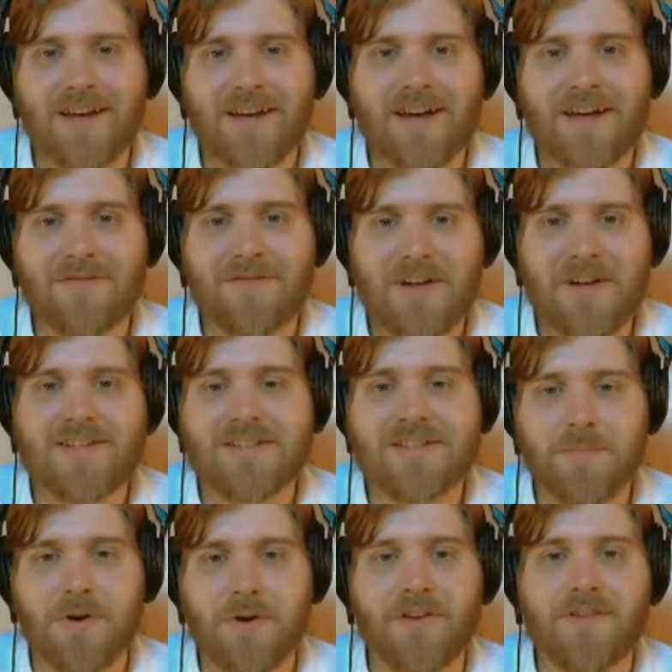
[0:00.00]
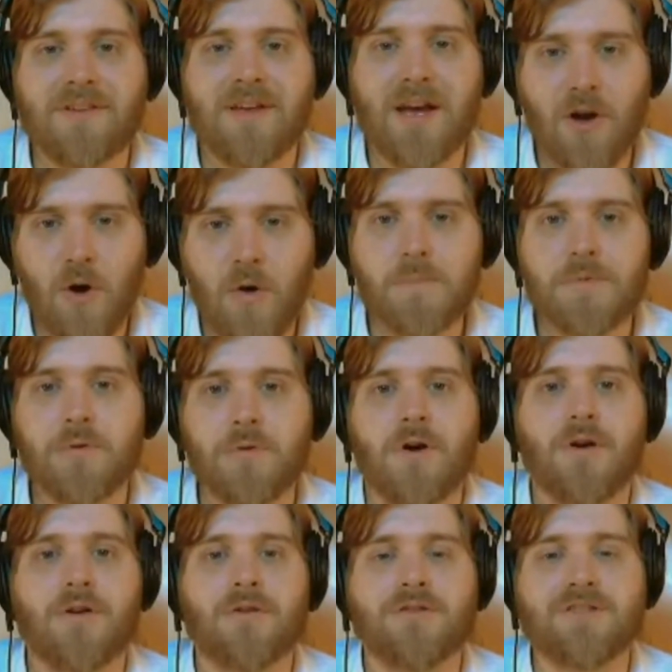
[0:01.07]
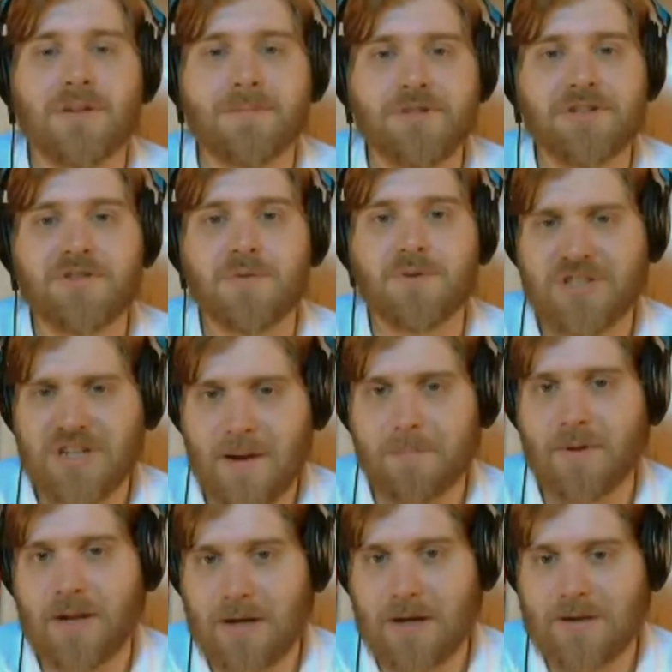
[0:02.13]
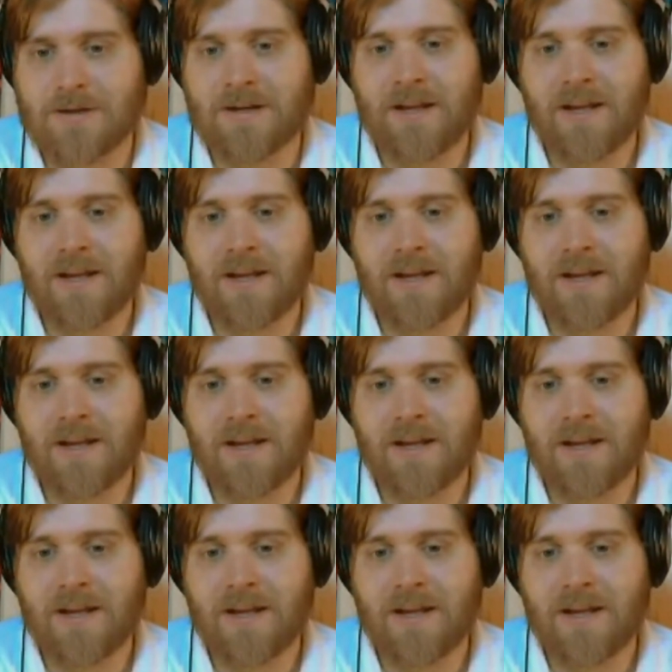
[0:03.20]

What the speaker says: Vontaze Burfict, I hope you are subject to a chop block.